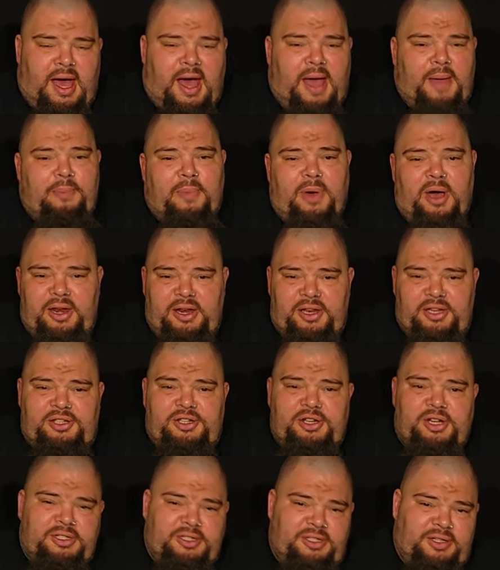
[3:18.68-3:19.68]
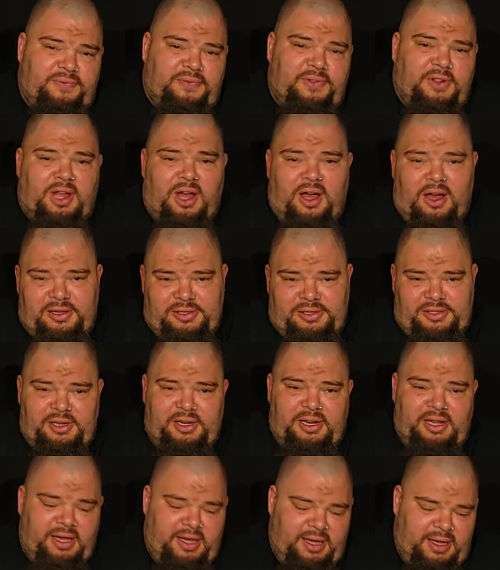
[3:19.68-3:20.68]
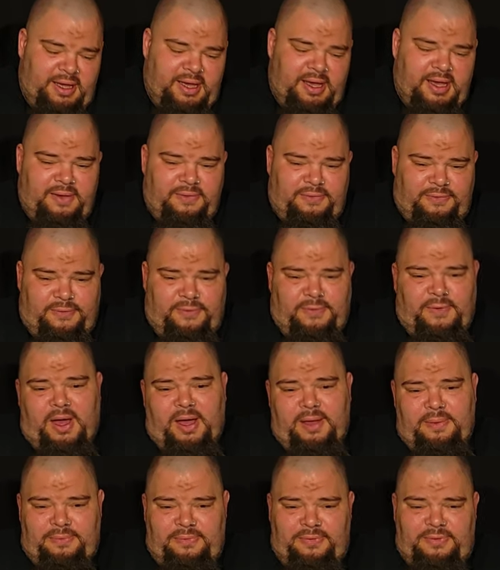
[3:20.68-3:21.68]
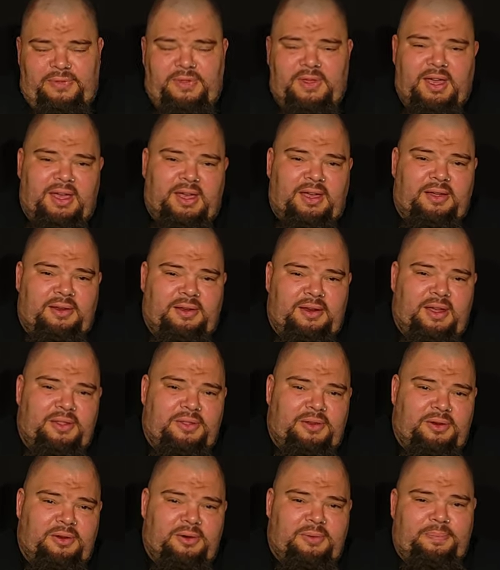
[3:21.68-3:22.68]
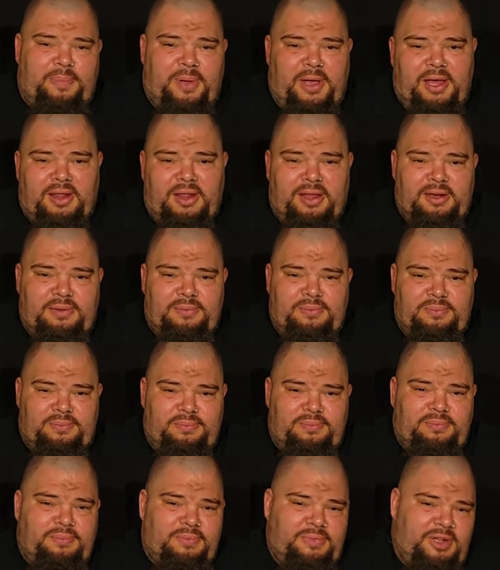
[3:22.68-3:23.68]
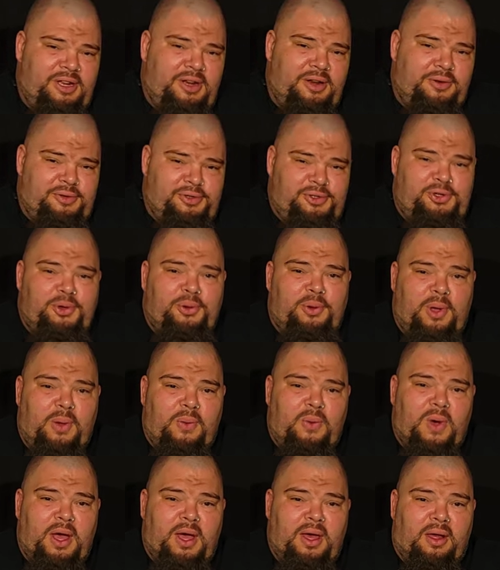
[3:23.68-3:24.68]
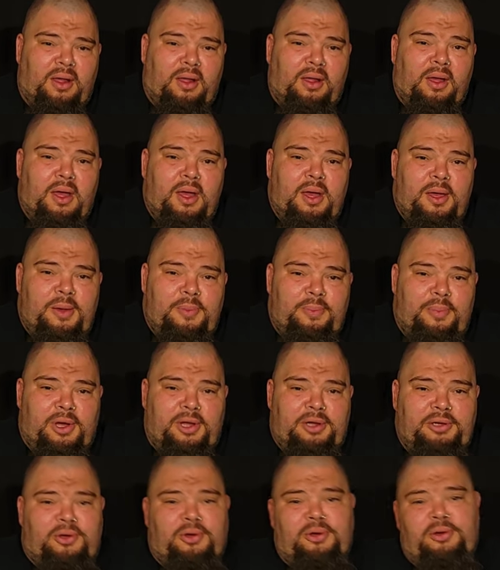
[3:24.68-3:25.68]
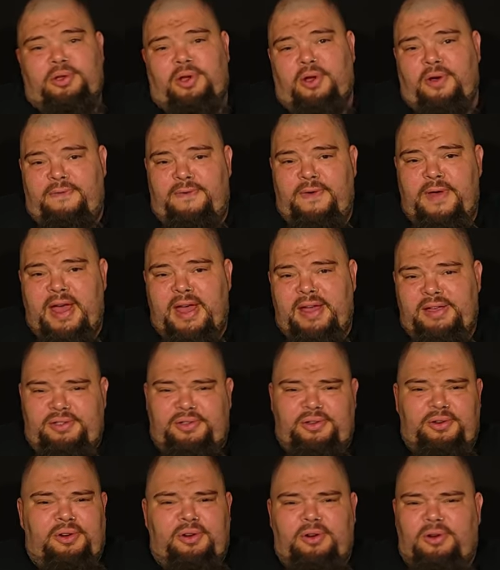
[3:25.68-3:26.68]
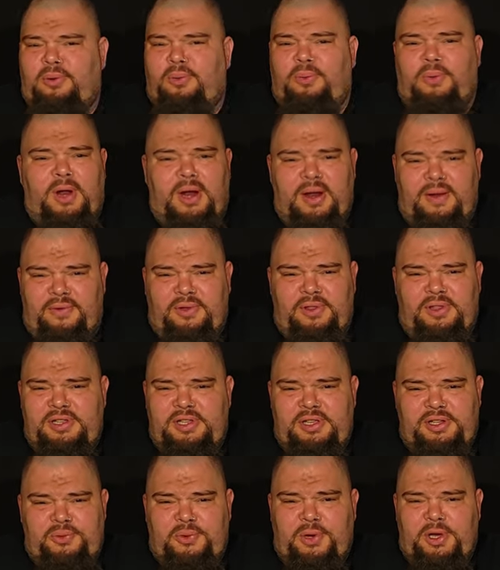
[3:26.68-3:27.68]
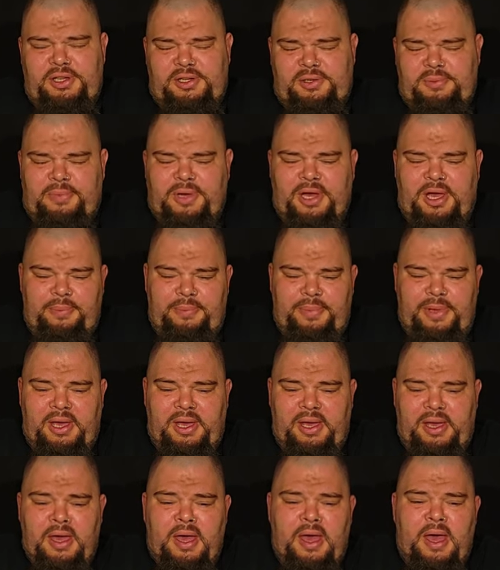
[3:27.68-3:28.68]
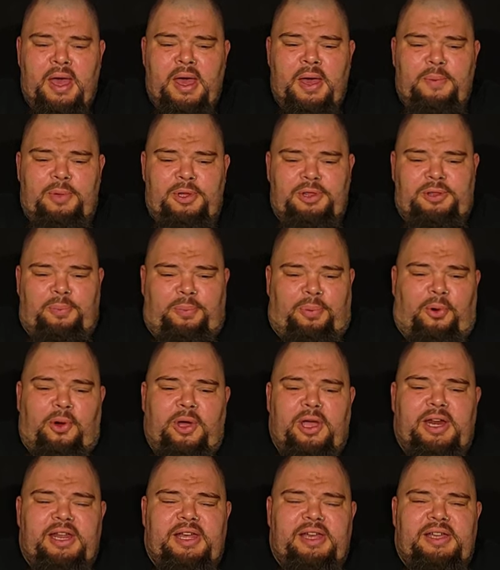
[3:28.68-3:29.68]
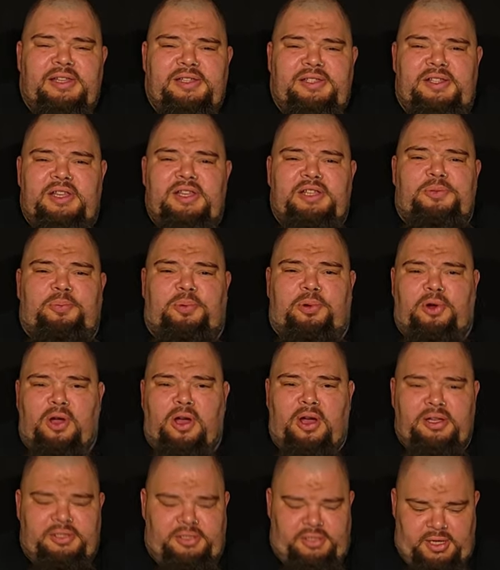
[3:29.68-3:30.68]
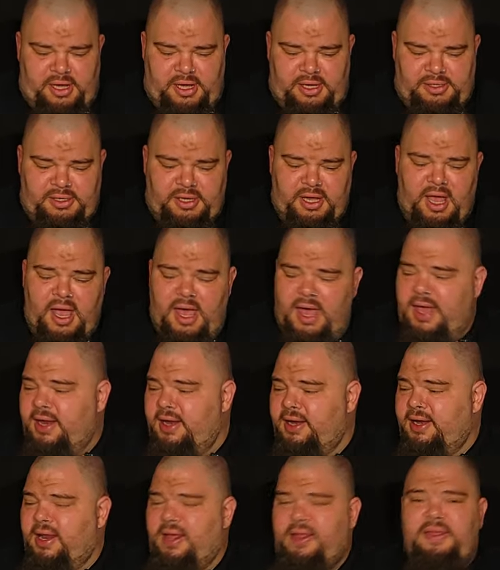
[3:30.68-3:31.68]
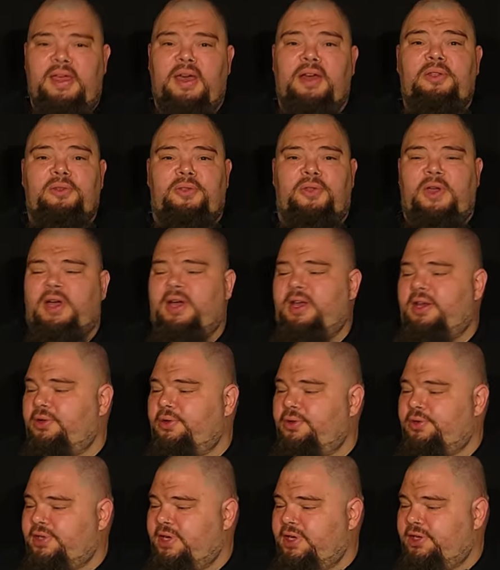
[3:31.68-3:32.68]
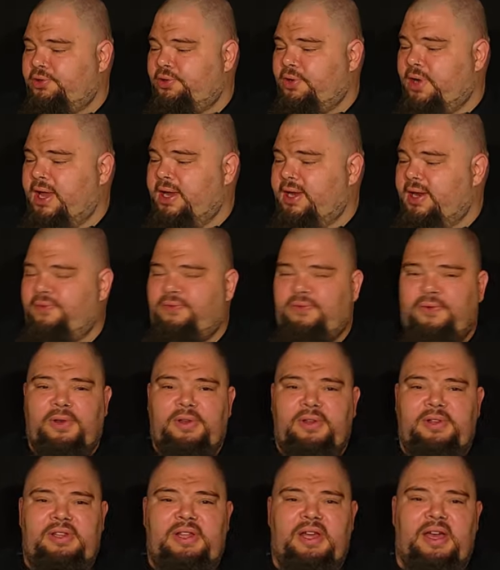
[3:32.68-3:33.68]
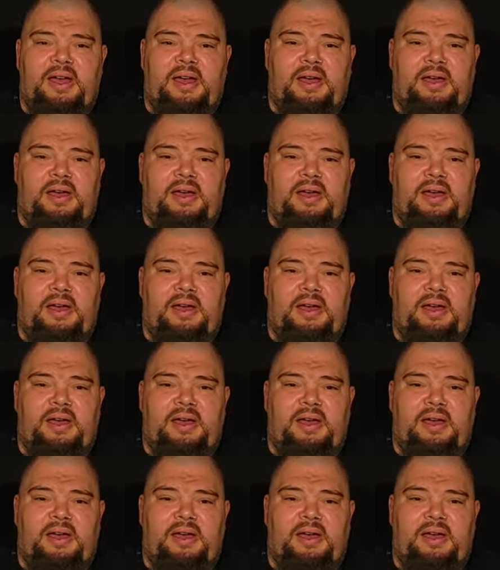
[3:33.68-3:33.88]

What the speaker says: I might adjust the velocity if I think another pellet, you know, is doing well, but could go faster or whatever the situation might be. But the point is, this process, and the other thing I do is I try different